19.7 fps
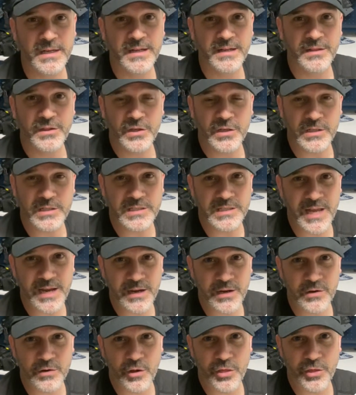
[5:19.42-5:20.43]
the
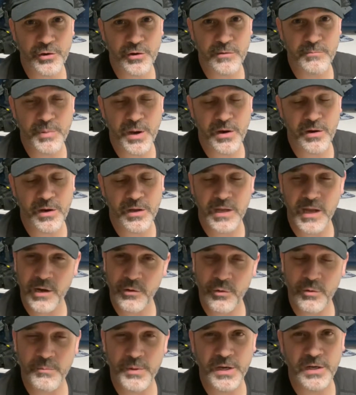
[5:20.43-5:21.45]
second or third barricade,
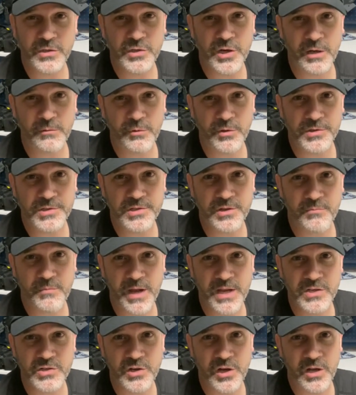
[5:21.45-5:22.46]
we're a bit of trouble. So
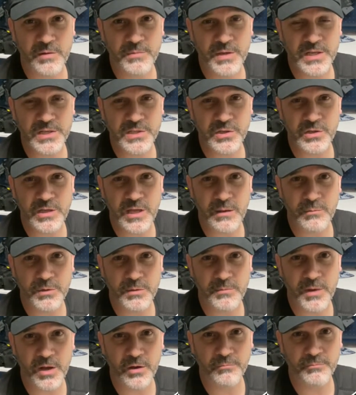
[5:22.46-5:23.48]
my job is to keep
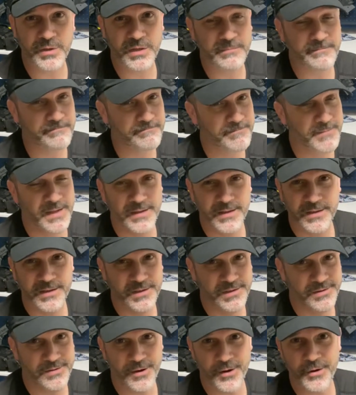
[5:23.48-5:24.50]
them out, but
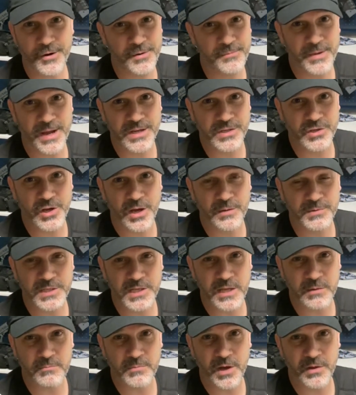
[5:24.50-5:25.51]
Connor, my job is
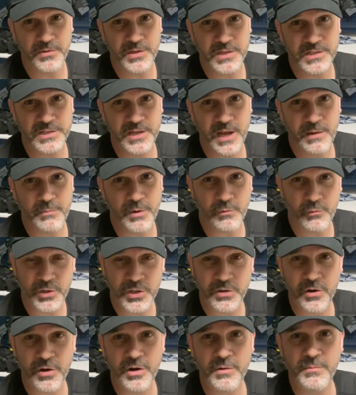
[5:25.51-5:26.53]
to keep them out this side. But
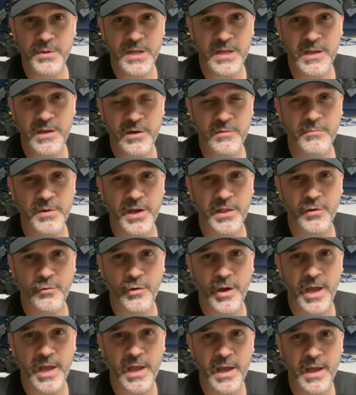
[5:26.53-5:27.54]
with Connor being here, by the
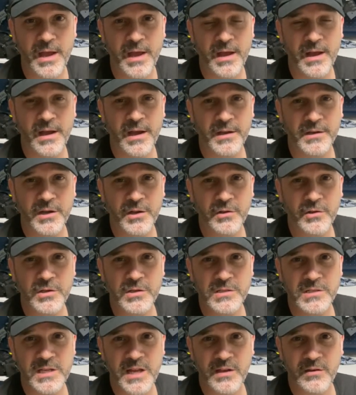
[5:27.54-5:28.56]
way, not only
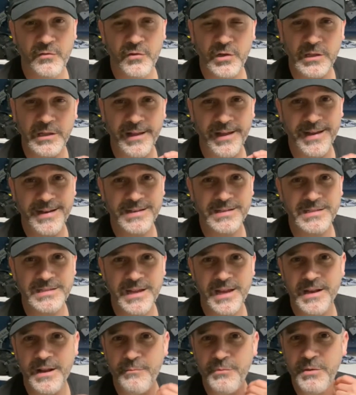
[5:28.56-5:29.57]
does he have a good line of
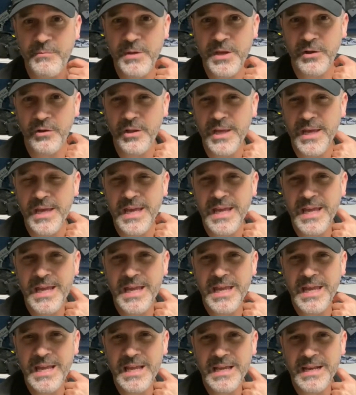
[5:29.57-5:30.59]
sight up the middle,
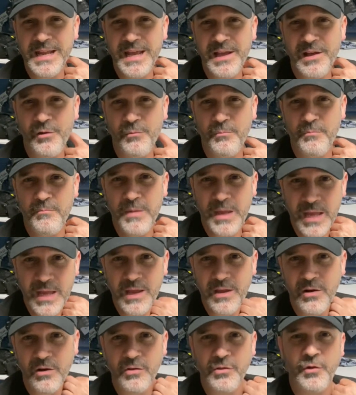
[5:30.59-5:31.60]
he can help
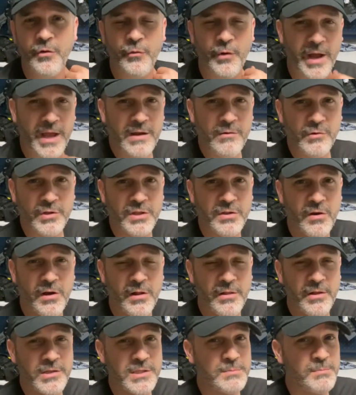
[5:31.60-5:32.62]
me on the right with
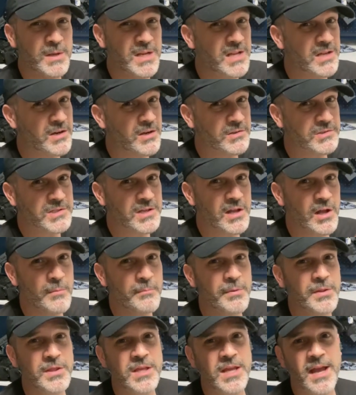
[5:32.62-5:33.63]
callouts, but he can also
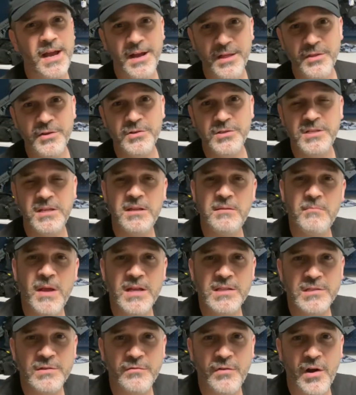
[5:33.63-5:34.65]
help the other
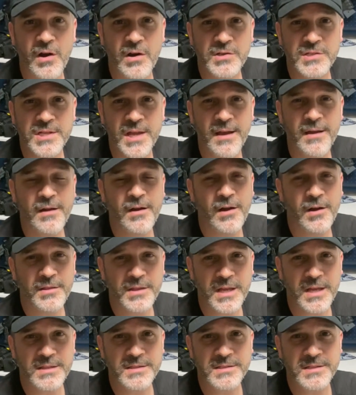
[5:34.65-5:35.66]
teammates of ours on
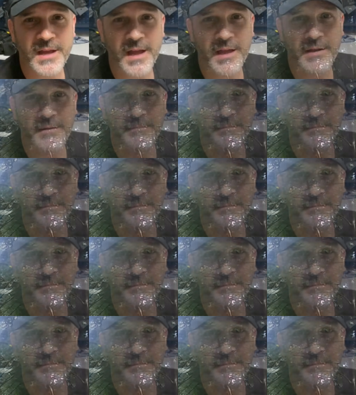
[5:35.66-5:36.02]
the inside.